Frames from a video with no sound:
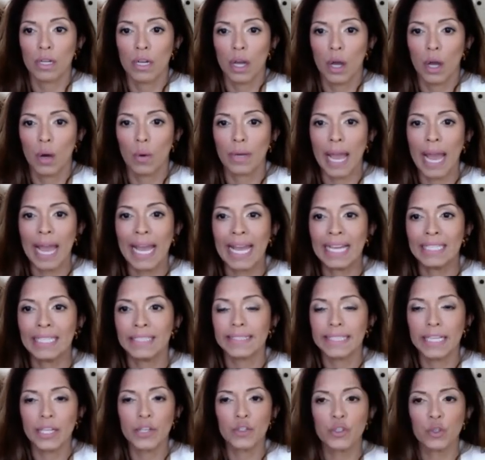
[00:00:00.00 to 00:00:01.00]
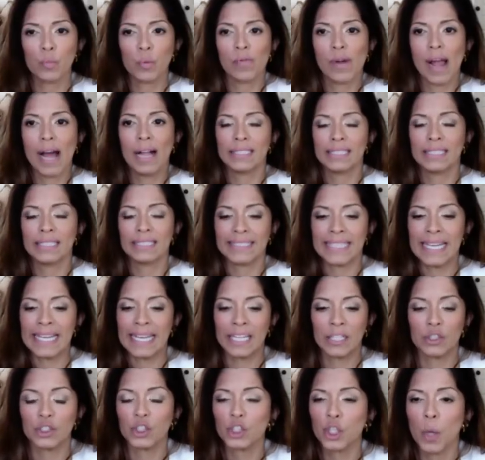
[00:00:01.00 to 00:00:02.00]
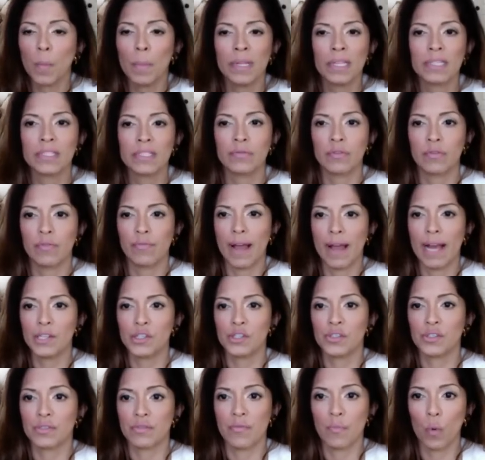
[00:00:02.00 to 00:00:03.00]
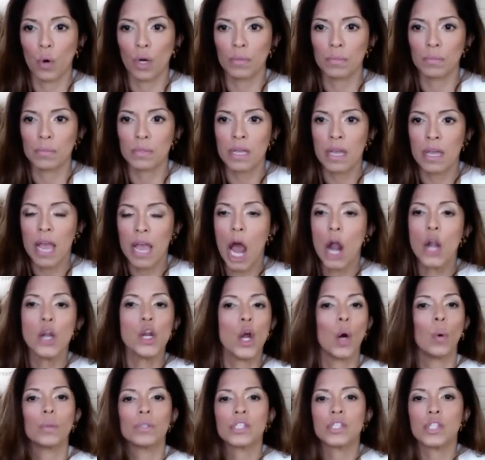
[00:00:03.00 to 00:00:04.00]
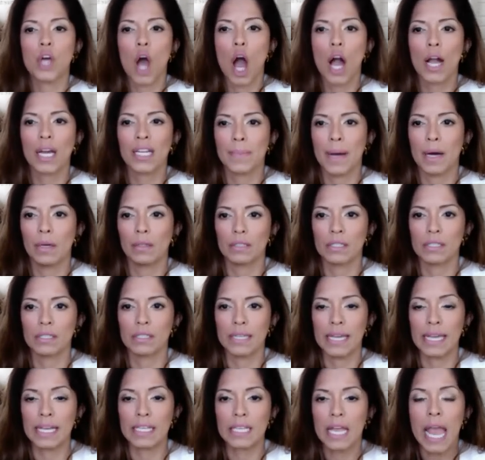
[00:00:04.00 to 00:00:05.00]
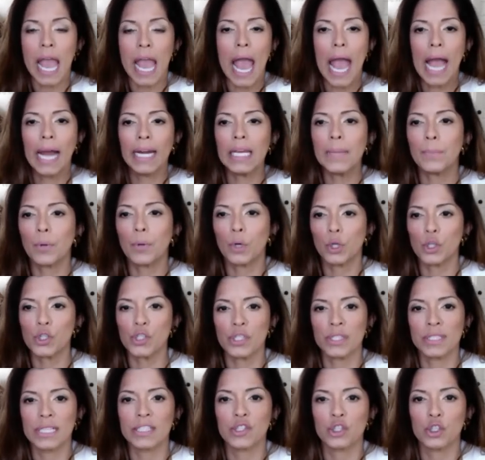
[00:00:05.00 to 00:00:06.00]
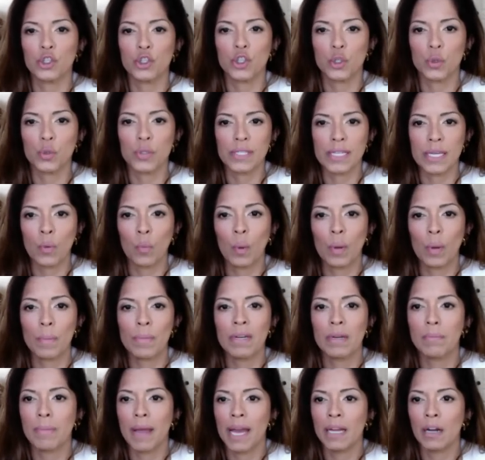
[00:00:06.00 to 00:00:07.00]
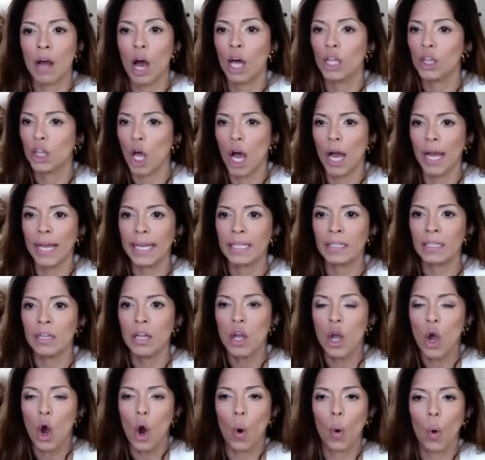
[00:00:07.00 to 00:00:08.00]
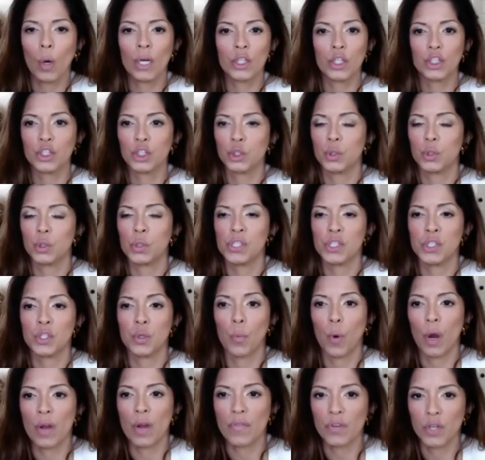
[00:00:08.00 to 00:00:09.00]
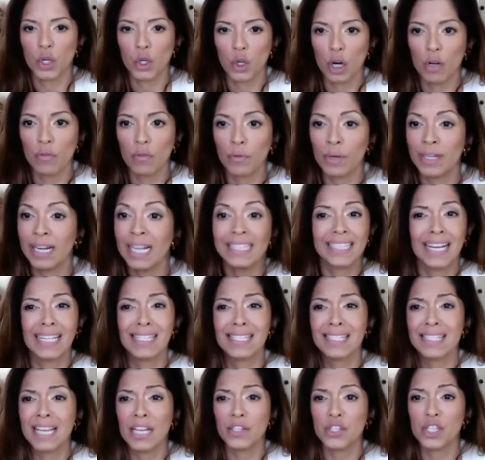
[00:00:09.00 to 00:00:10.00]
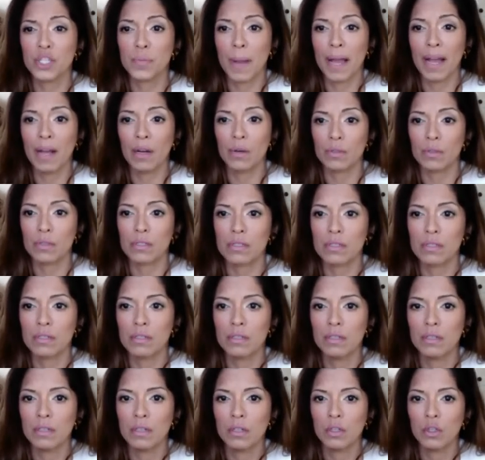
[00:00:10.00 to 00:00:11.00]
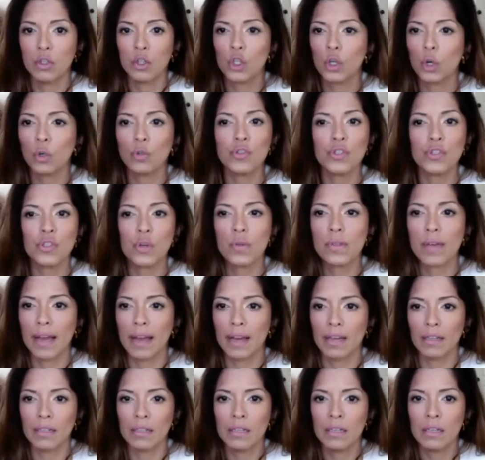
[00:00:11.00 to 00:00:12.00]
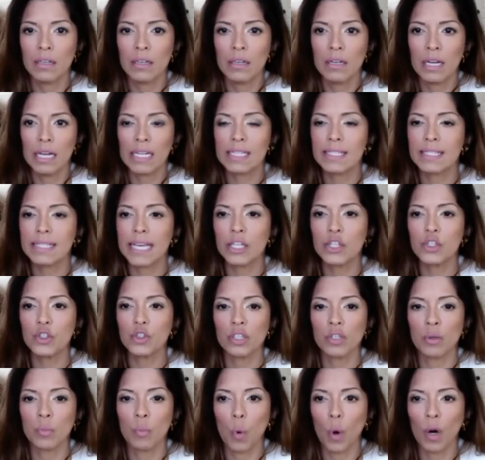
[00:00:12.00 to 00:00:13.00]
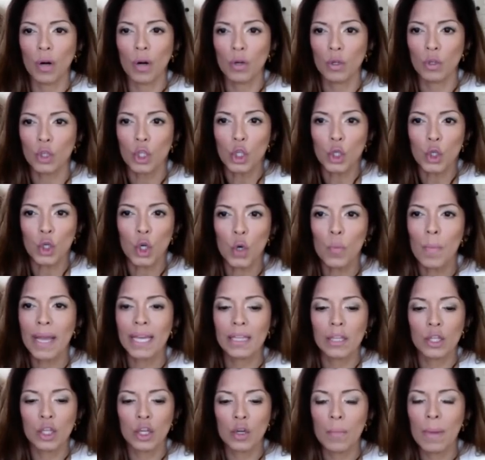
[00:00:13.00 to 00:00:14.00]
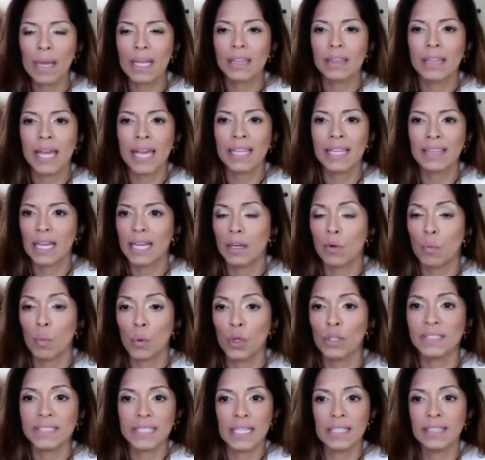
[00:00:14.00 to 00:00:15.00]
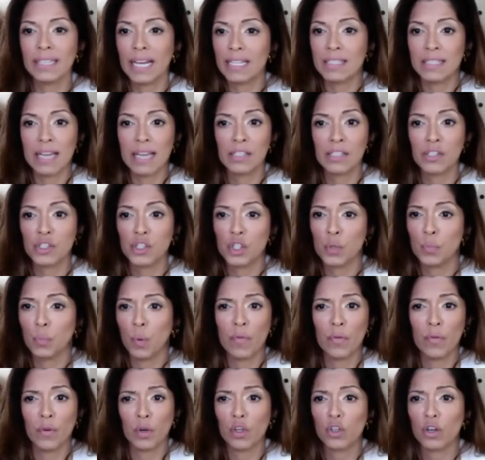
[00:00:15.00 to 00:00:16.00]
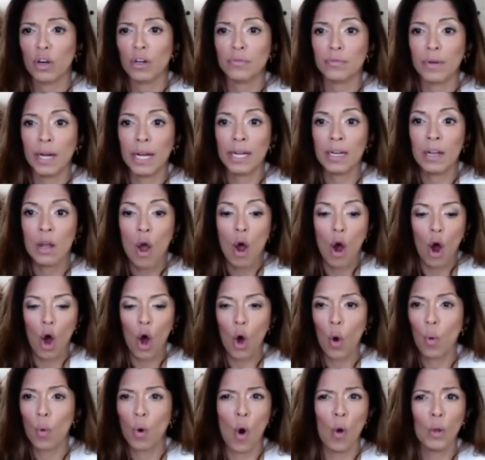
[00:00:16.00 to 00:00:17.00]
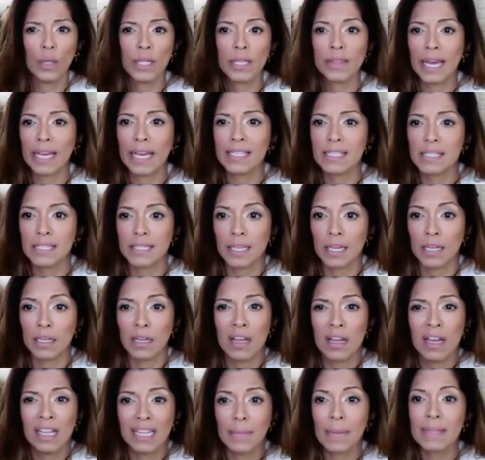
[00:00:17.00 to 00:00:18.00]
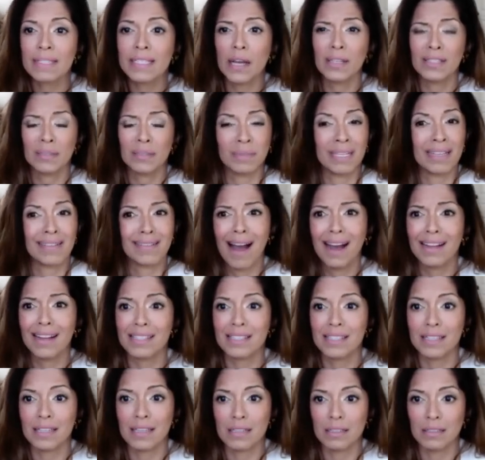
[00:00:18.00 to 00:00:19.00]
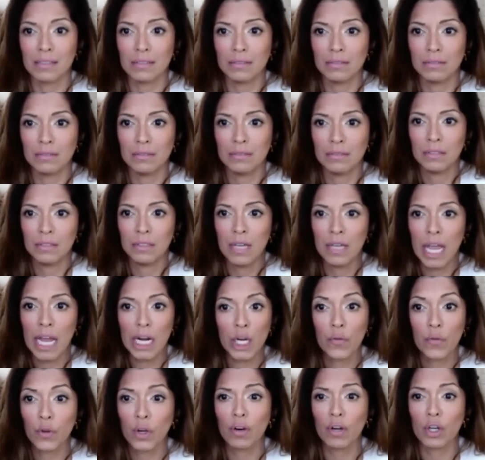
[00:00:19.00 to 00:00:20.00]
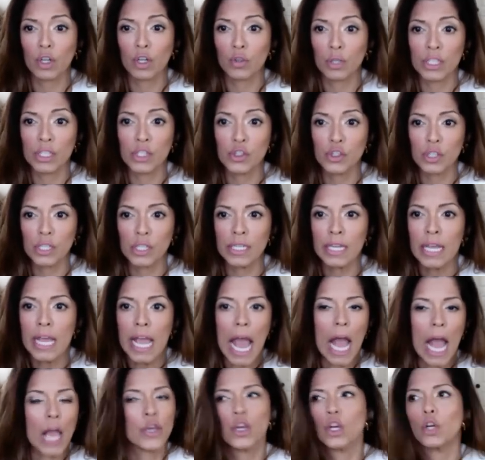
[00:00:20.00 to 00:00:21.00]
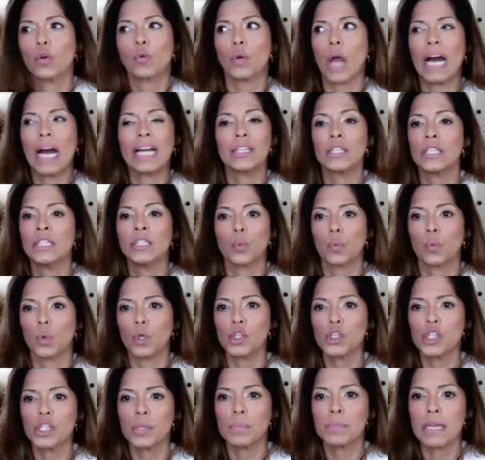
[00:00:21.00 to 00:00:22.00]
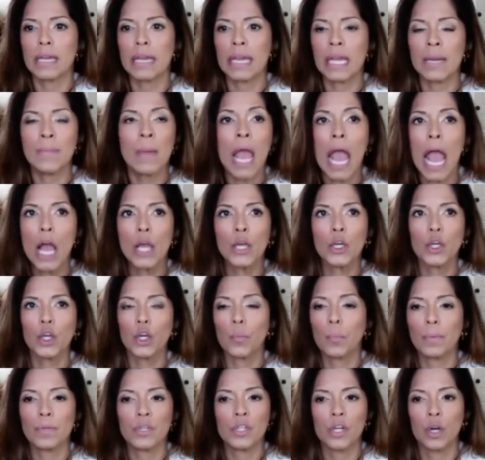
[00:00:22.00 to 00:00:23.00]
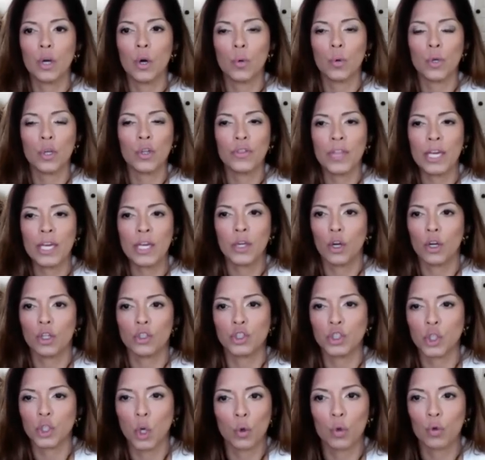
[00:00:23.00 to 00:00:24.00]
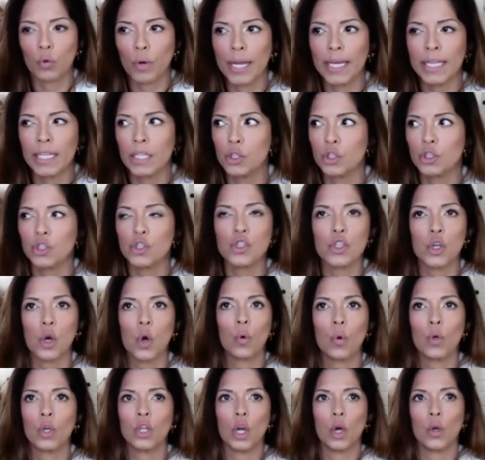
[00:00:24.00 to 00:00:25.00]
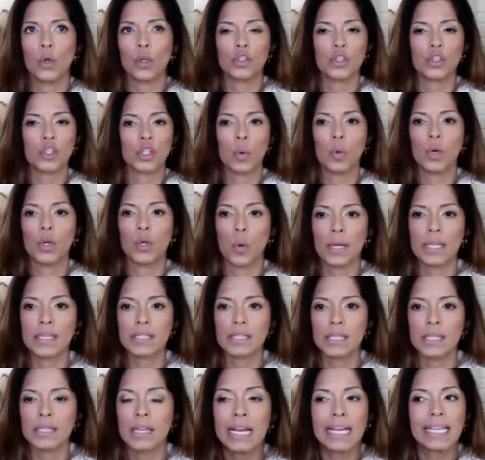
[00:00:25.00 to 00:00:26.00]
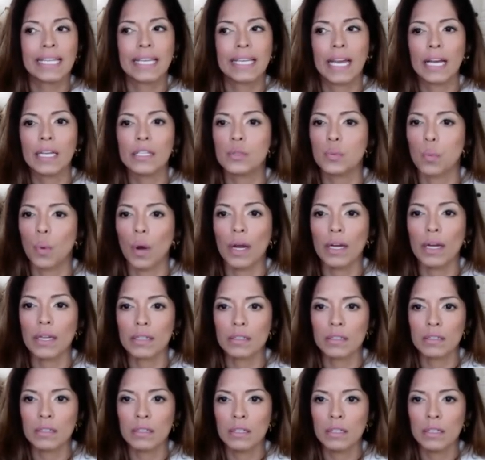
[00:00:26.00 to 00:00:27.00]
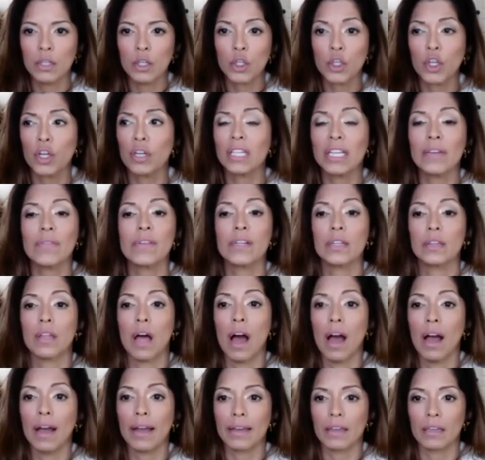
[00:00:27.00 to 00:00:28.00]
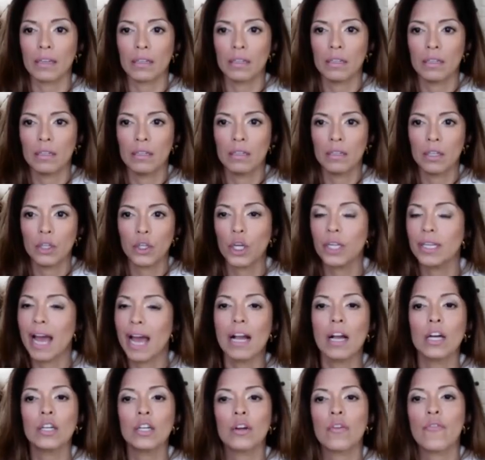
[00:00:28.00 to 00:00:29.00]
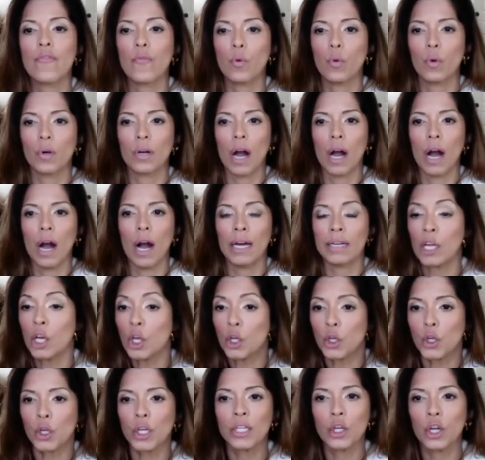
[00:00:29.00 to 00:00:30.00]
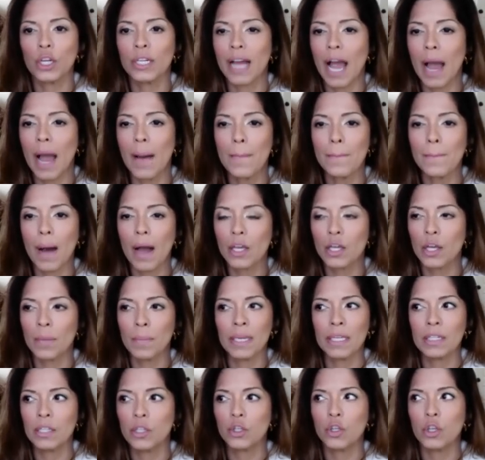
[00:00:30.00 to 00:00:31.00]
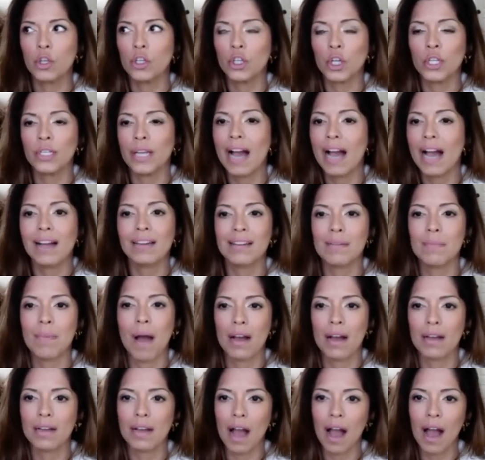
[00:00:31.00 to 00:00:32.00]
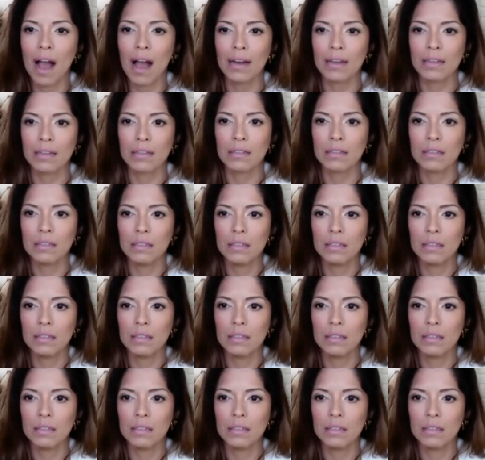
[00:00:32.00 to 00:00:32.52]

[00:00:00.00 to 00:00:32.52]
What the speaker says: Okay. And sexual morality is taken in so many different fashions and forms. And no one's talking about these things. Any person that's seducing women and men online, or you're seducing your boyfriend and girlfriend, that's not your spouse. You don't do that. It's sexually immoral. You may think that when you send that text to your boyfriend or girlfriend, oh, well, only they see it. Let me tell you something. God sees it. And if you're a Christian and you're in the worship team and you're, you know, you think you're so great and you're so, you know, you're so anointed, guess what? You're living a lie. You're not going to fool God. You're not going to mock God.